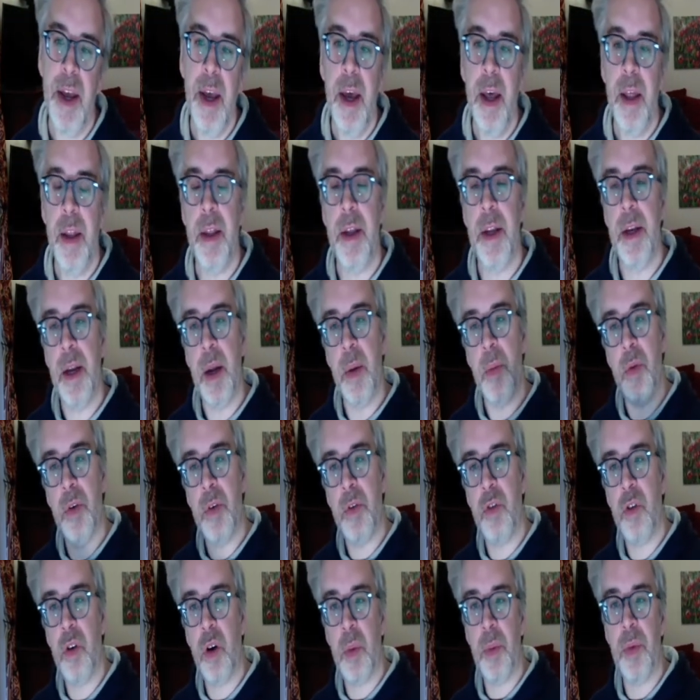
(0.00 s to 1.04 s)
the number of
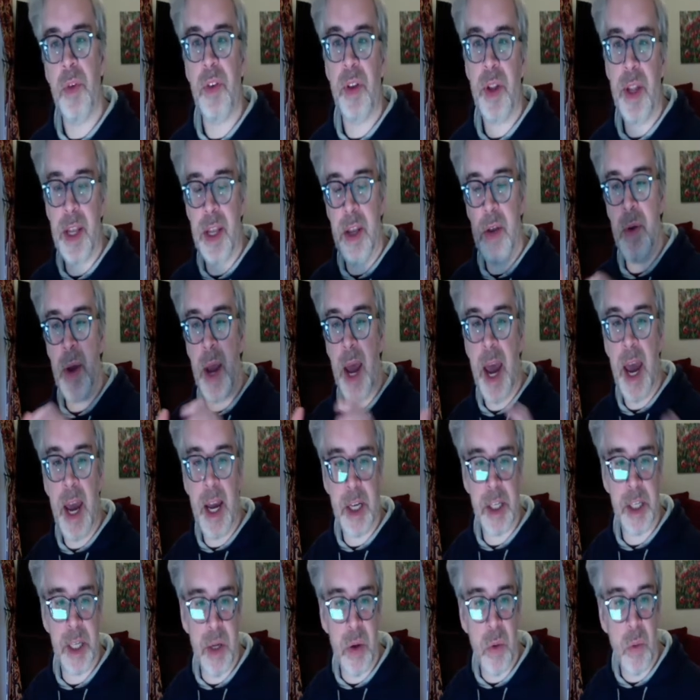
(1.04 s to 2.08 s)
drops that you
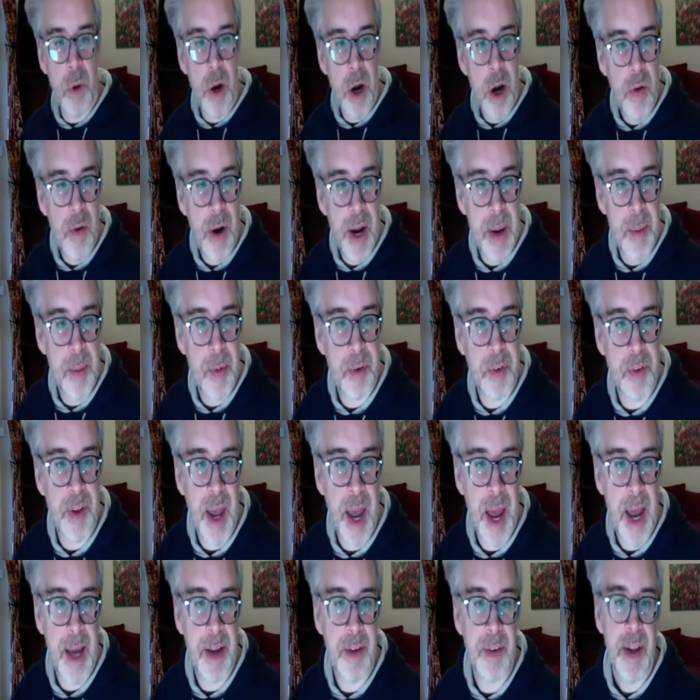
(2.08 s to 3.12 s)
actually were able to
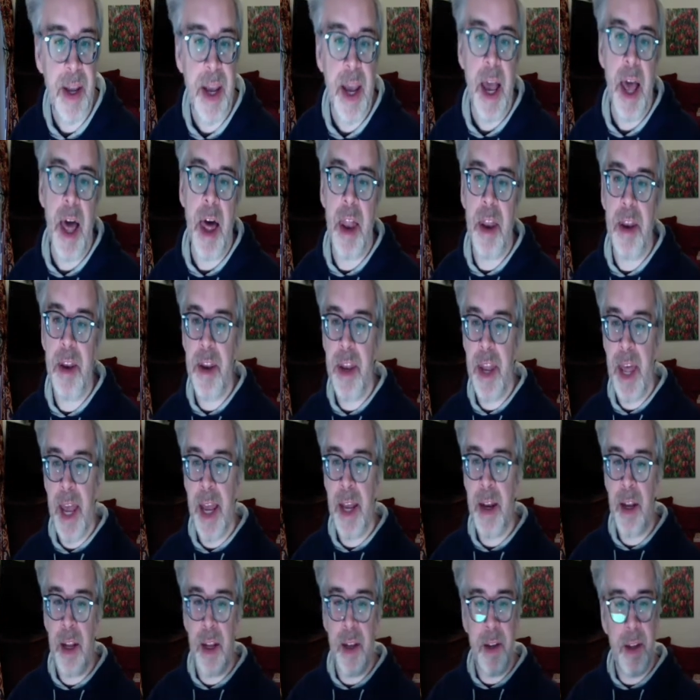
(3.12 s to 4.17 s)
add. And
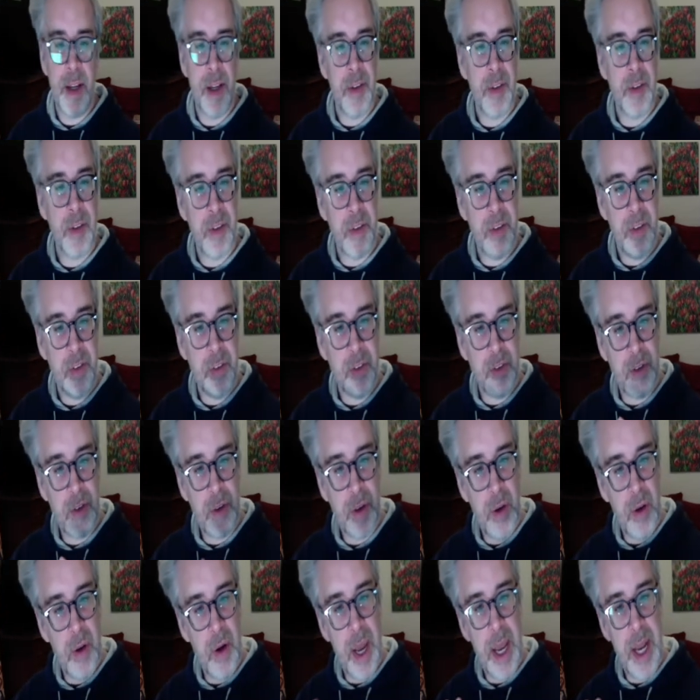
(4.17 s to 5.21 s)
then there's a
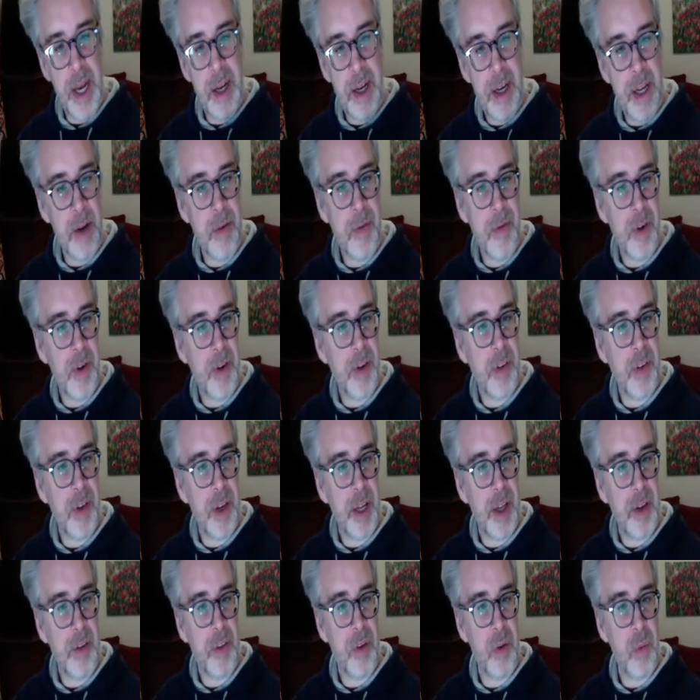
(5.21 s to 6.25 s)
slight difference in
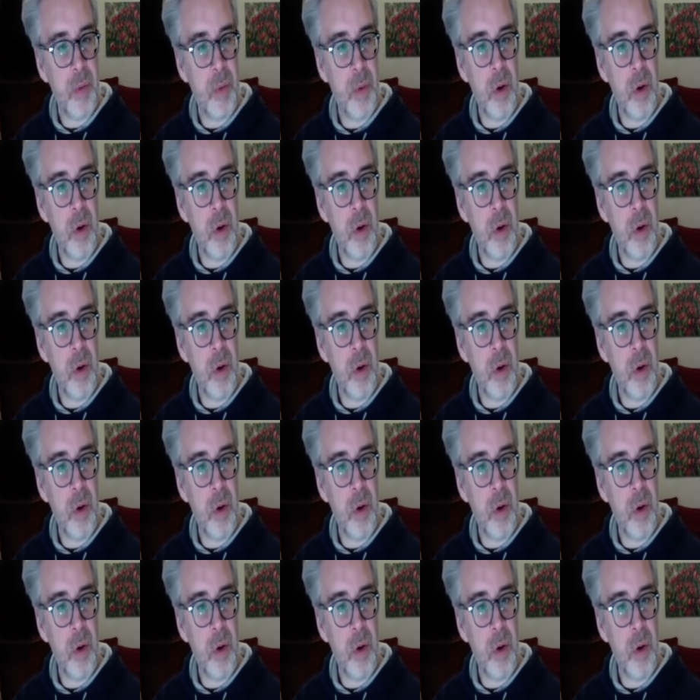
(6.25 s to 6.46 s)
this. So what